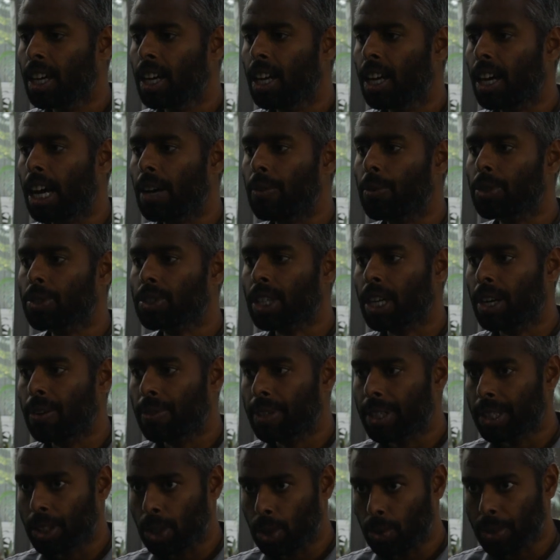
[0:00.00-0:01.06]
I was
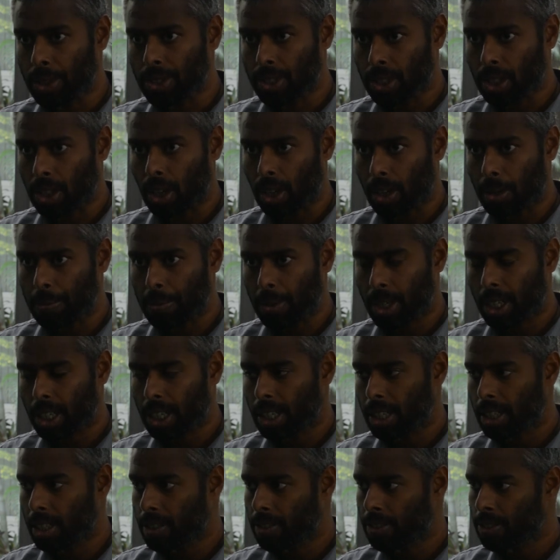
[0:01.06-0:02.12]
covering U S stock
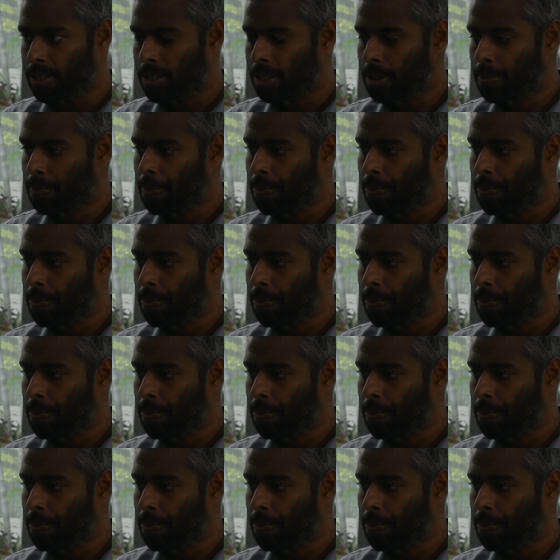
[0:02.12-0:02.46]
markets,